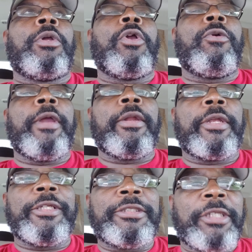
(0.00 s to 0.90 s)
greater
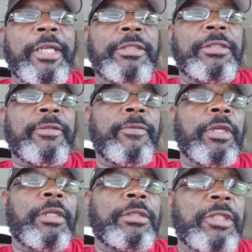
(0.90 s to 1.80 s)
his chances of
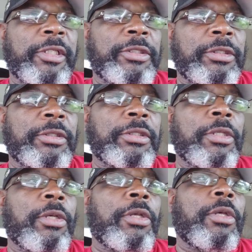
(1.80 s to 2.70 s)
getting touches.
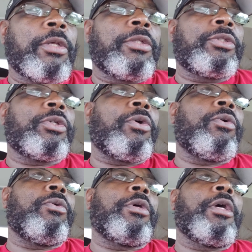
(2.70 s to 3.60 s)

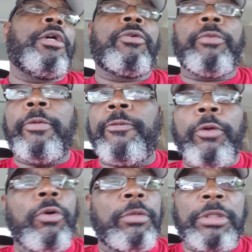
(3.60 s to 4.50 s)
So Hunter
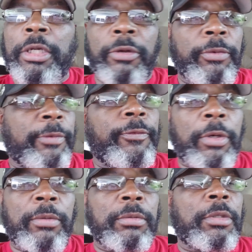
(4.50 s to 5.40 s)
Renfrow was Hunter
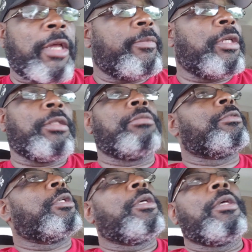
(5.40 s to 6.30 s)
Renfrow. I mean,
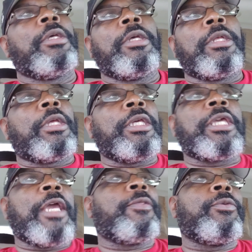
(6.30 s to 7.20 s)
he
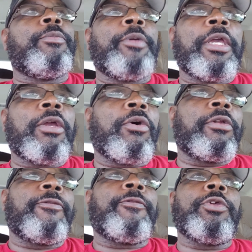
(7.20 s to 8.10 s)
came through big on
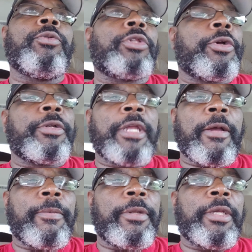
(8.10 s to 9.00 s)
a few third
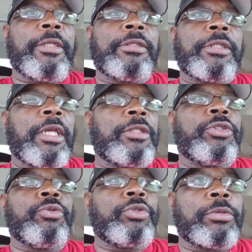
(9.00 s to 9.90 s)
down plays as
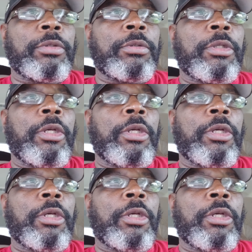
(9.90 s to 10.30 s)
usual.